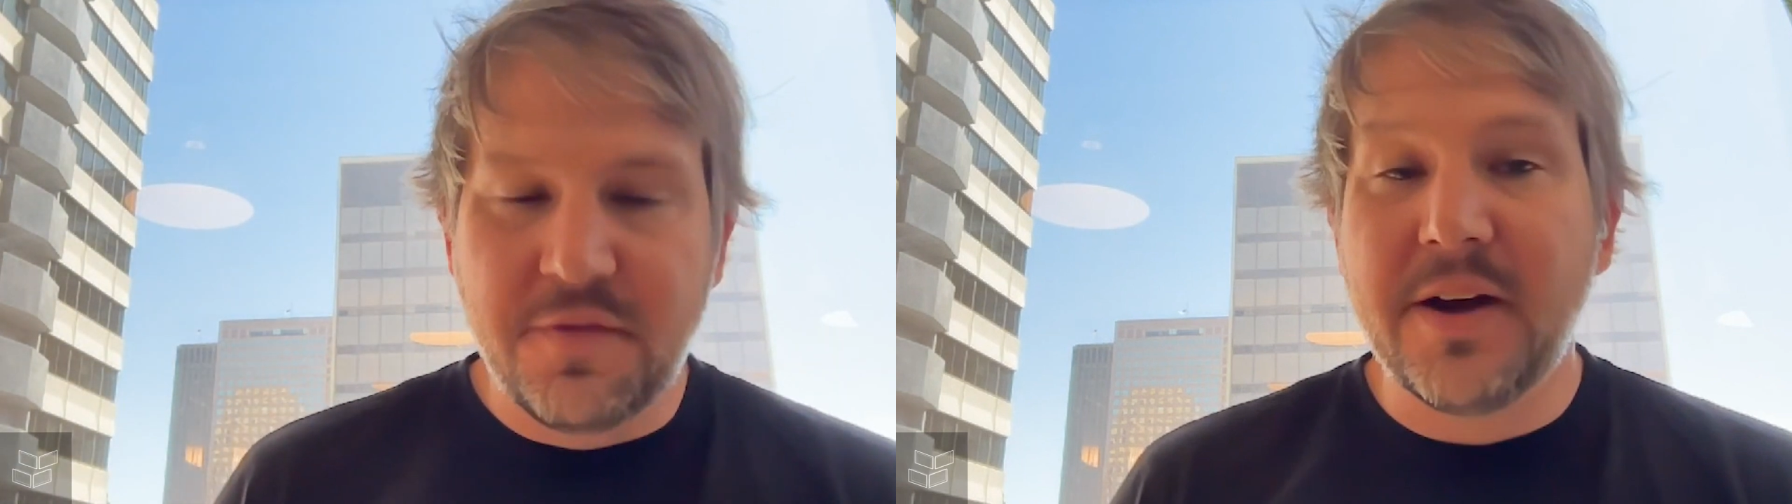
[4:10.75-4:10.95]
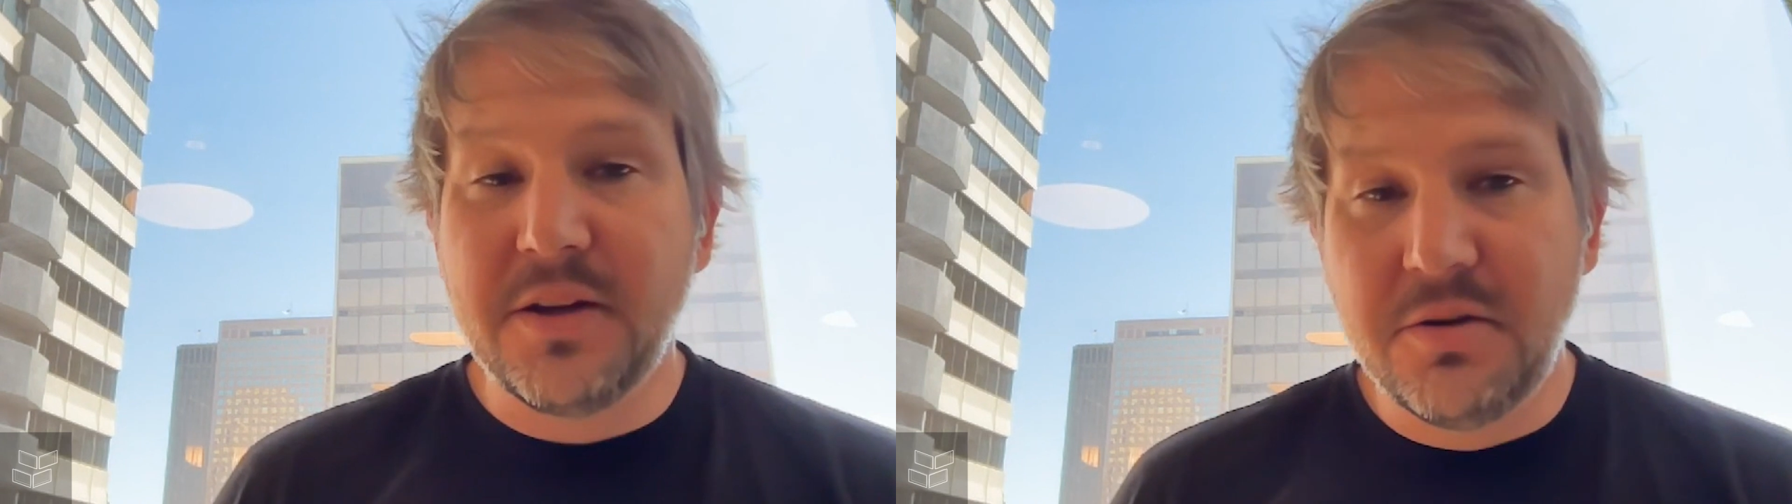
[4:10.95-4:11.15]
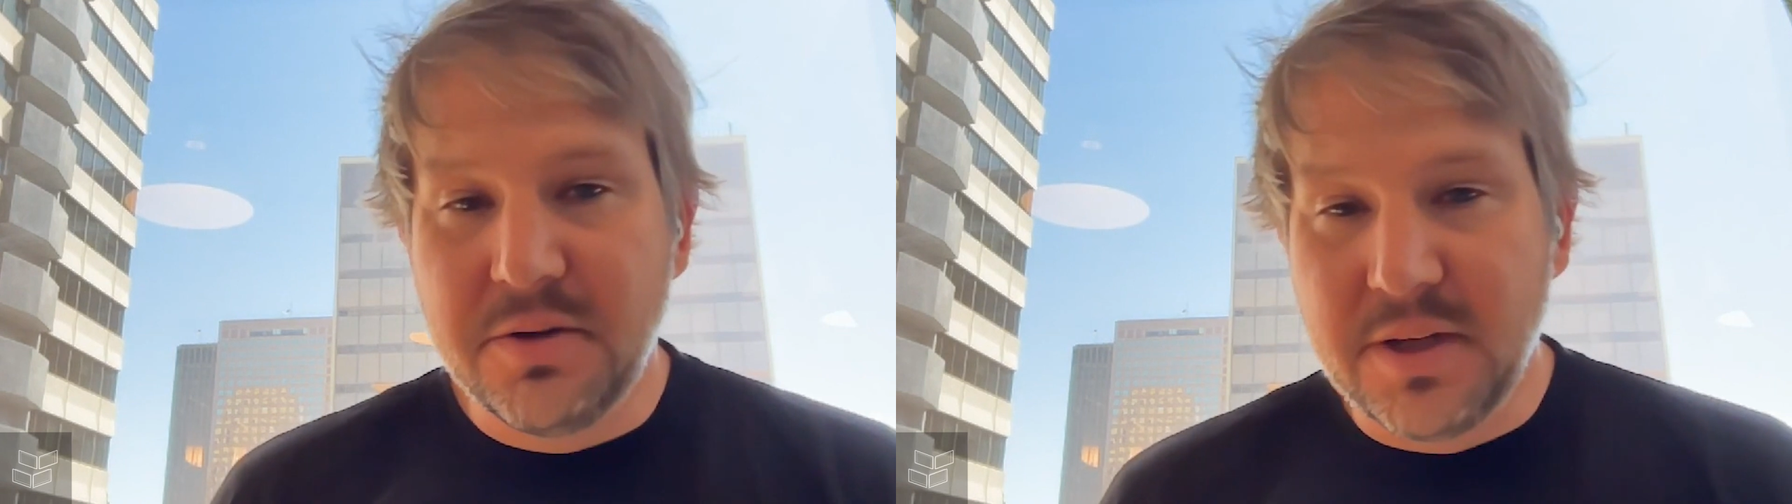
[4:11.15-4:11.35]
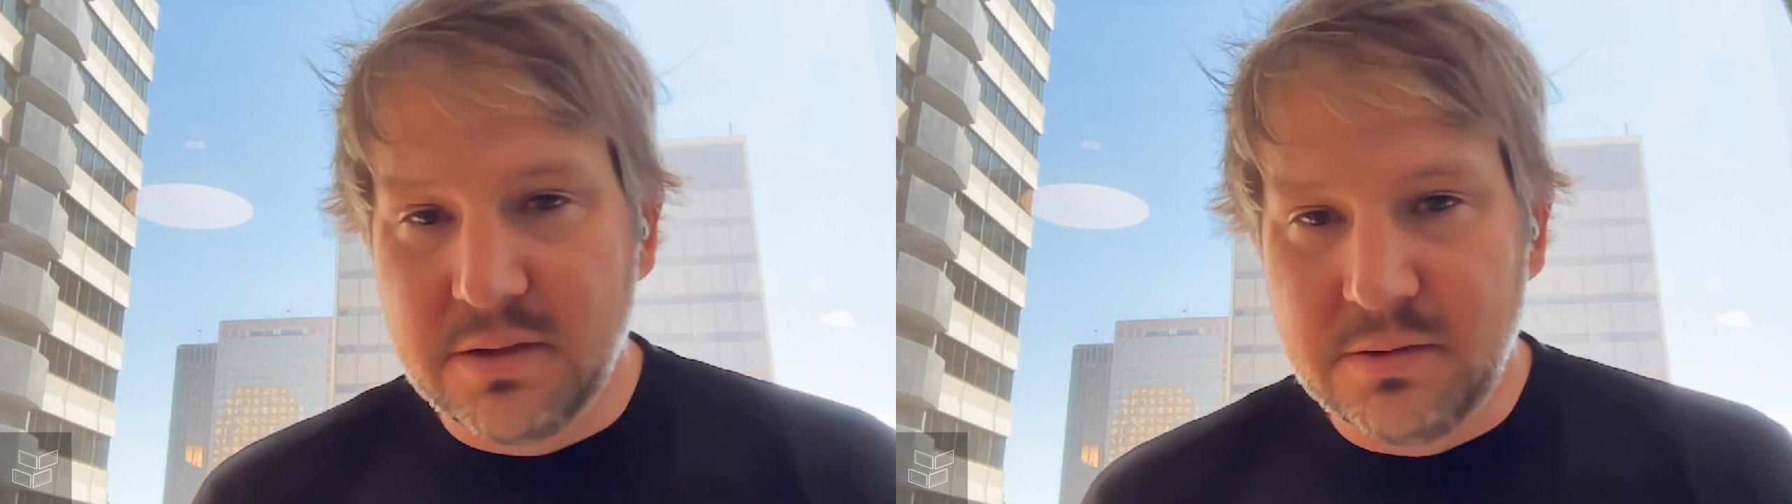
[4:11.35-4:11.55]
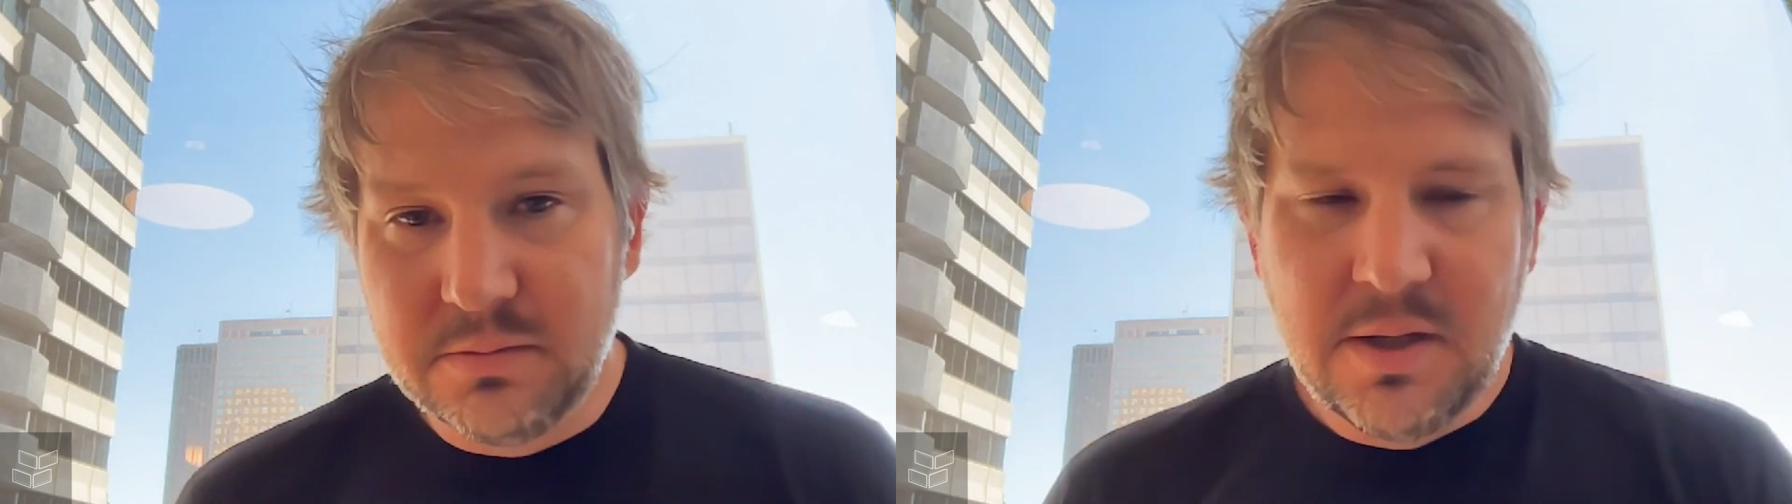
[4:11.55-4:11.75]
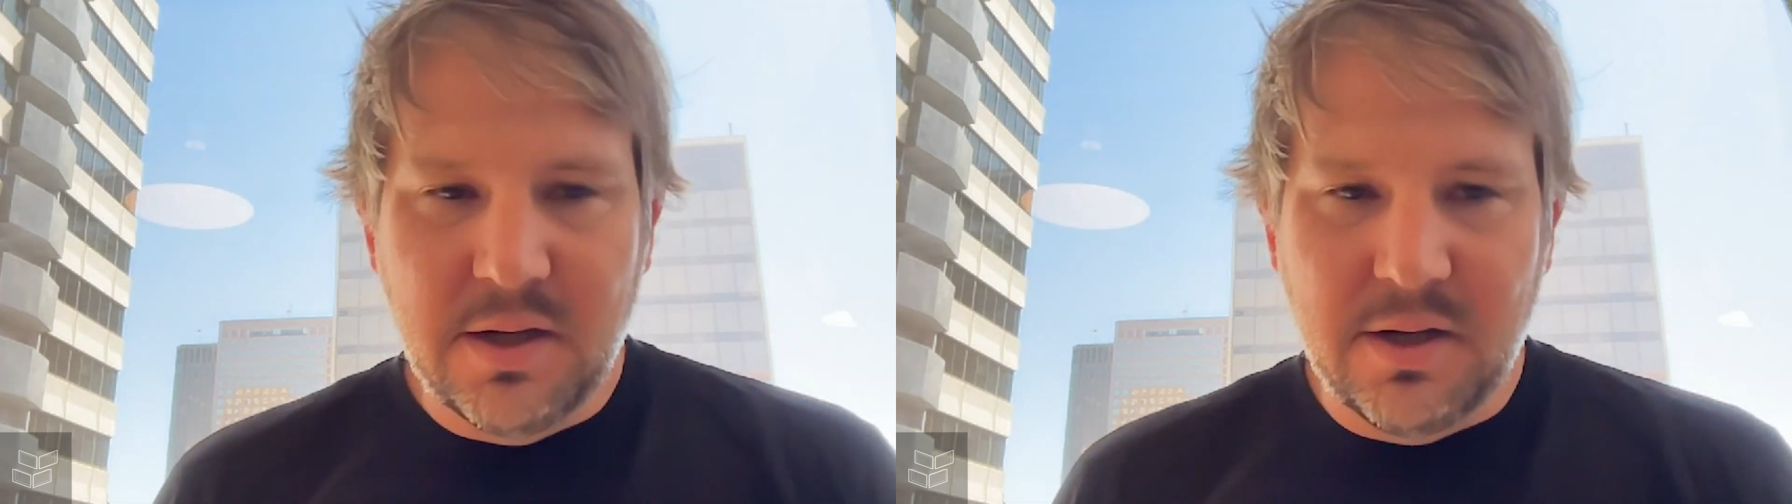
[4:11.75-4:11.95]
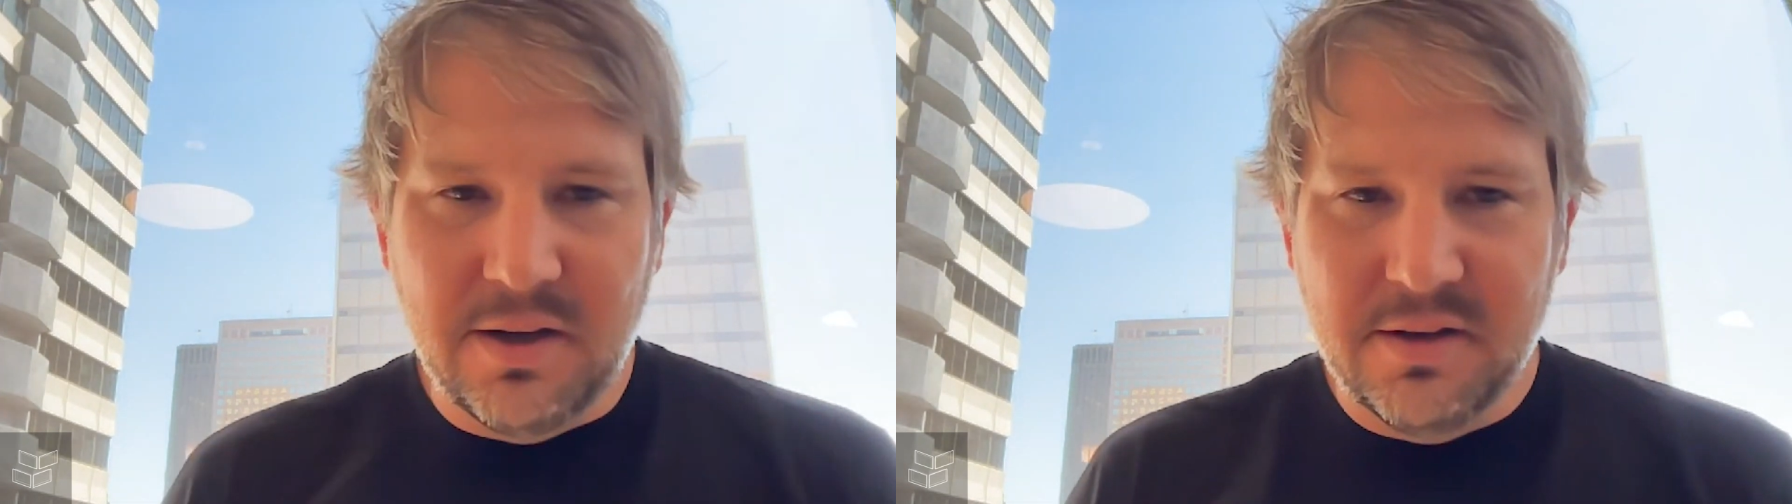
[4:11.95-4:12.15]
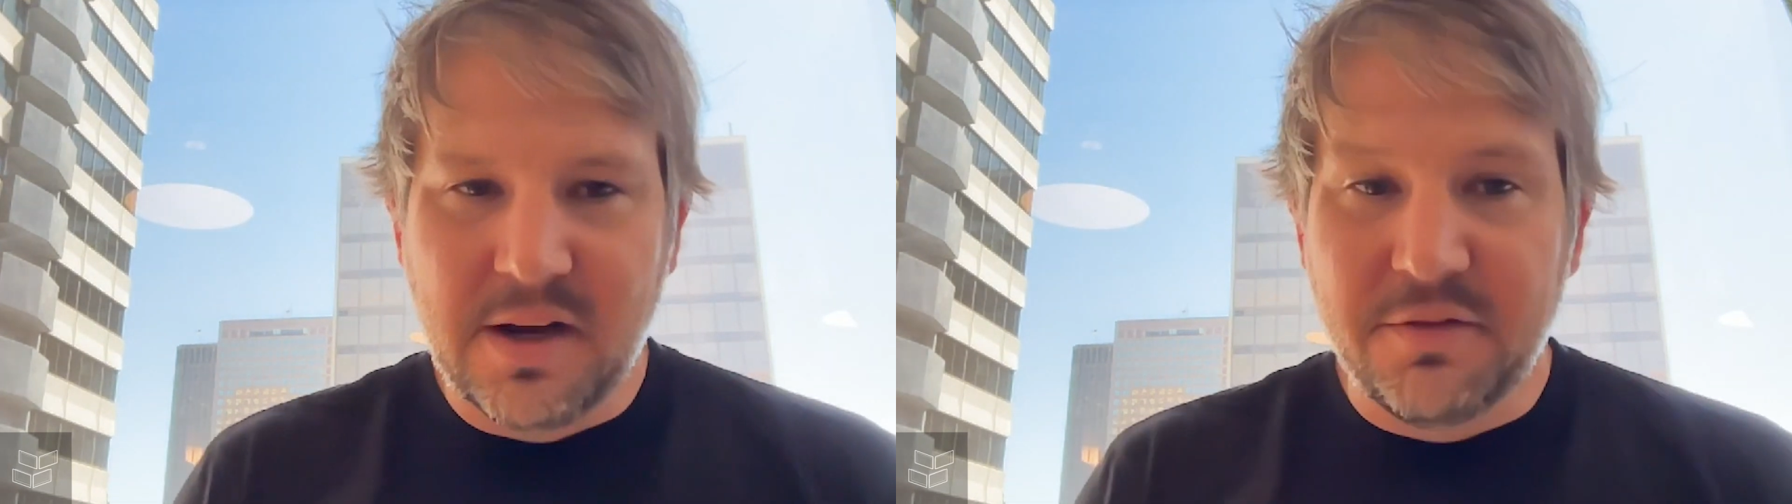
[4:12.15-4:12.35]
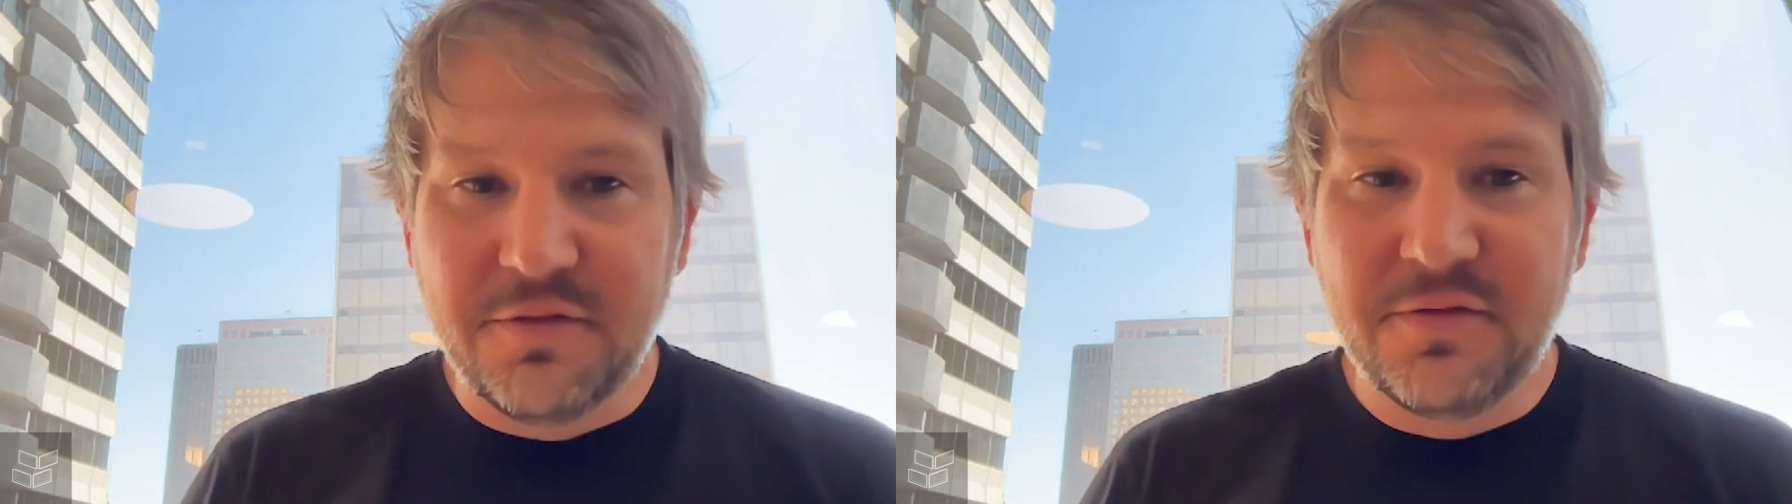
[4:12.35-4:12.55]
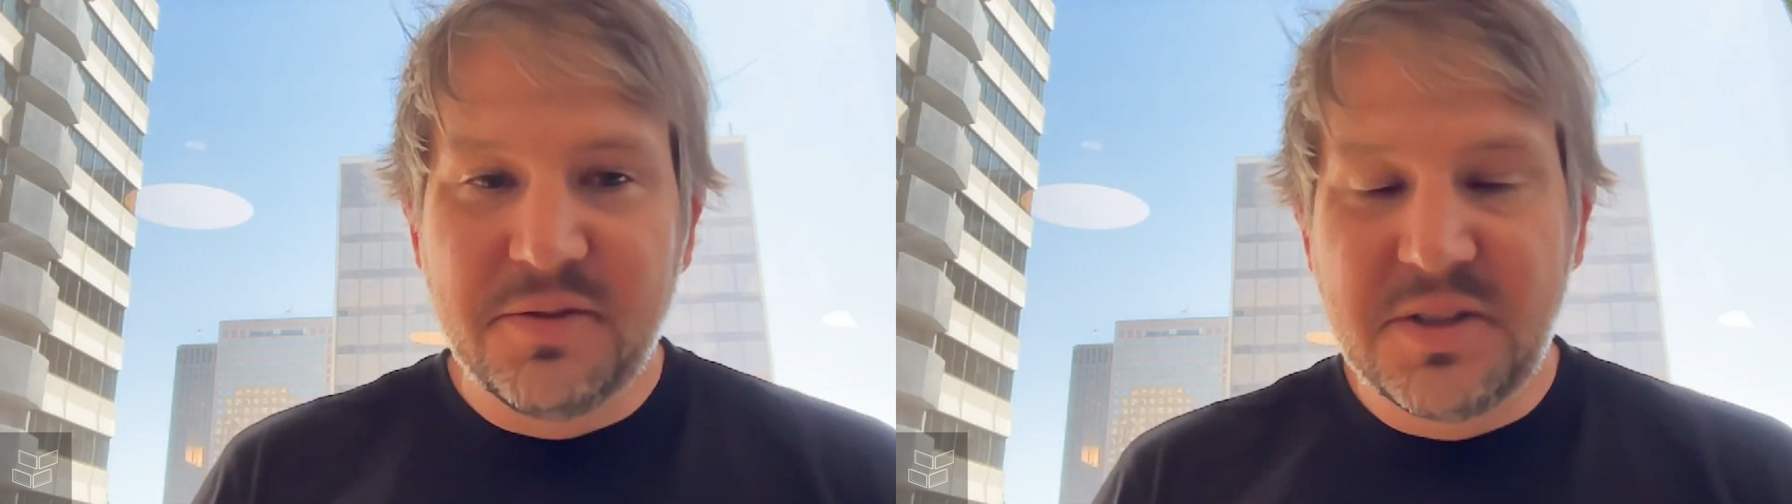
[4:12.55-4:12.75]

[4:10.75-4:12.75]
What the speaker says: fine-tuning kind of